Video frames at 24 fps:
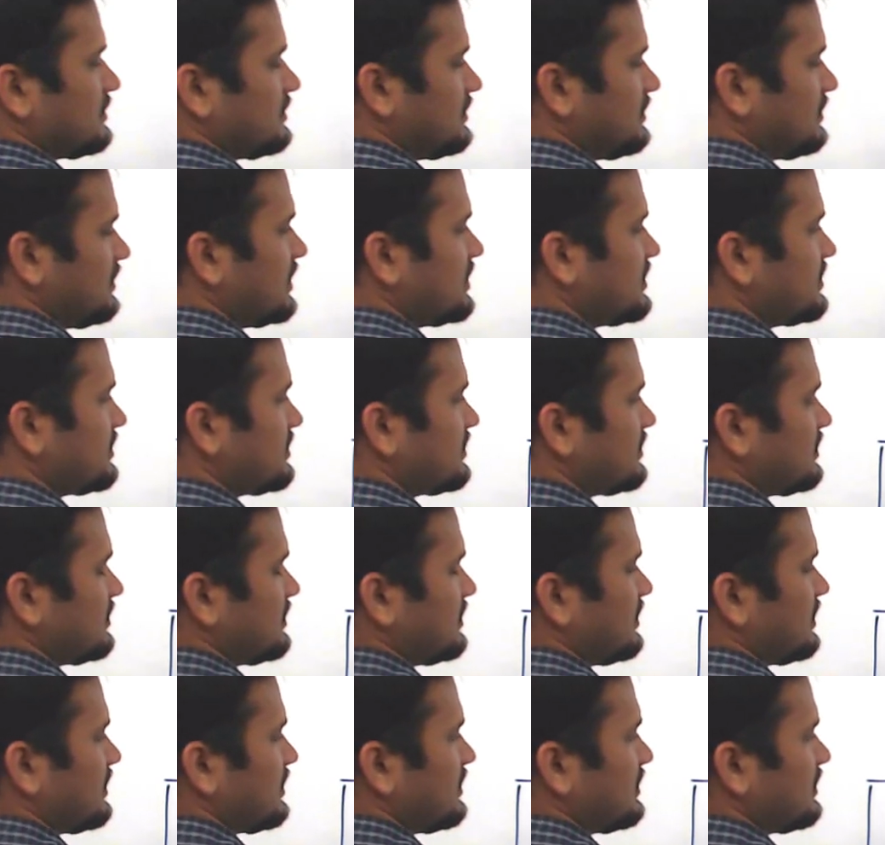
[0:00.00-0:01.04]
let's
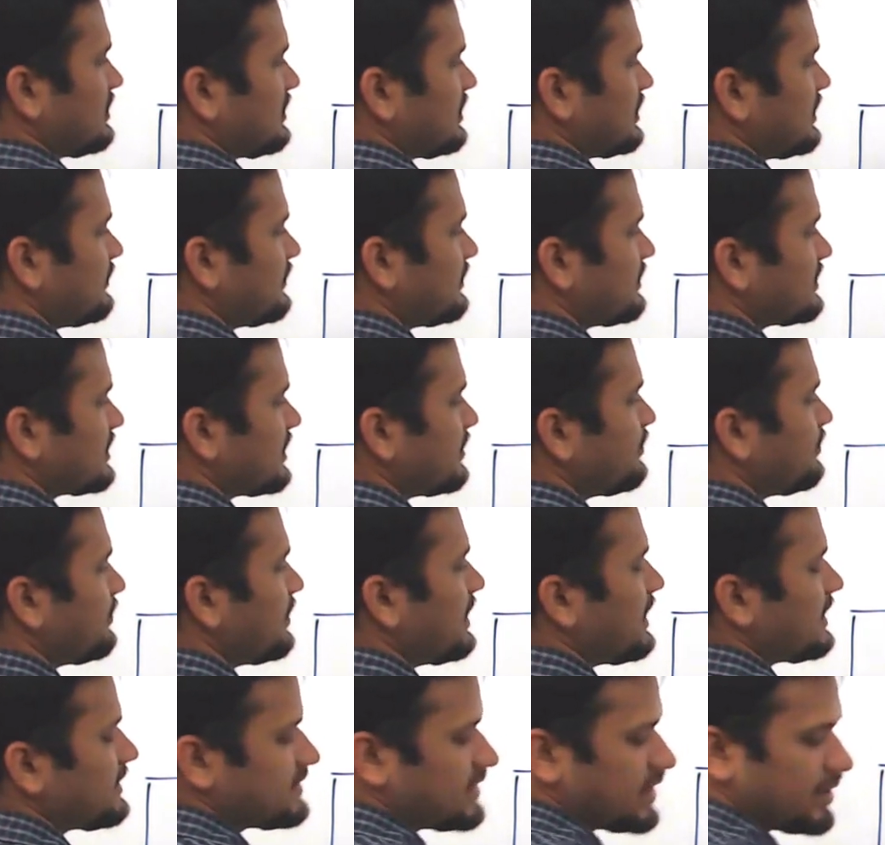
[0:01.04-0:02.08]
give a simple
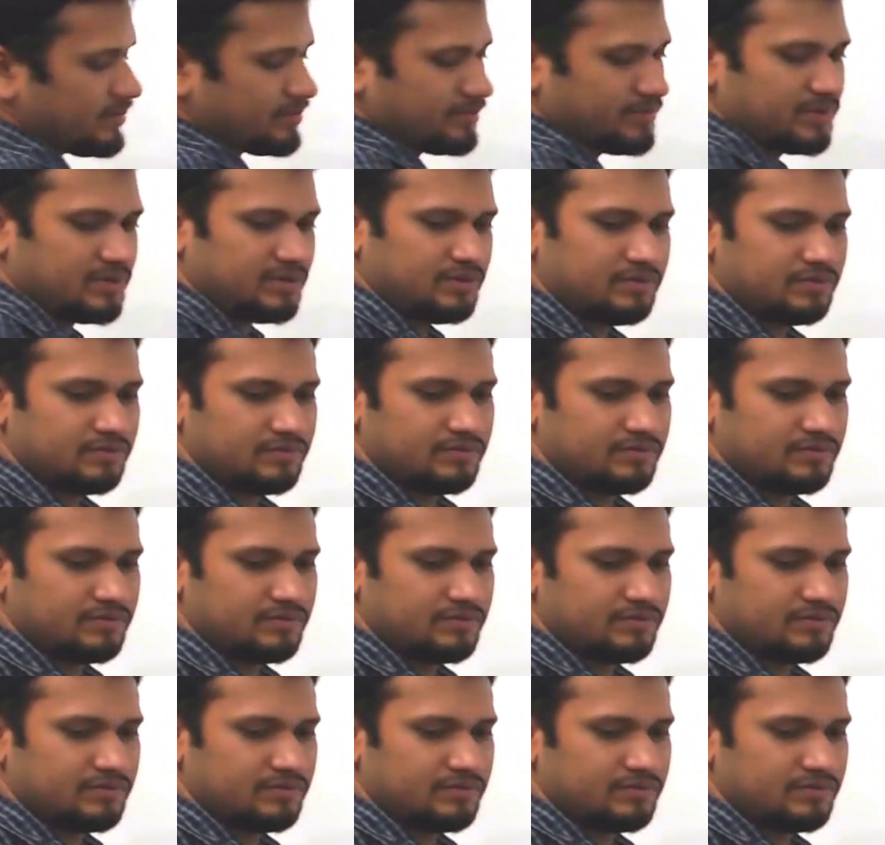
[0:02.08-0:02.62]
example.